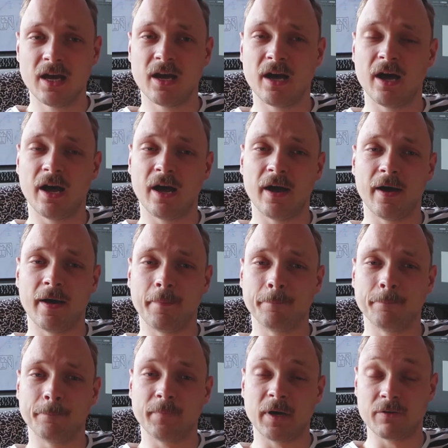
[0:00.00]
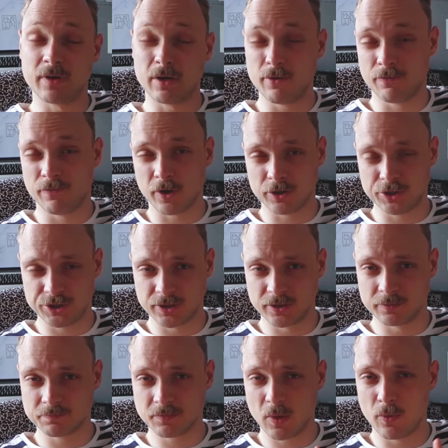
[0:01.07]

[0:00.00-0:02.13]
and very functional.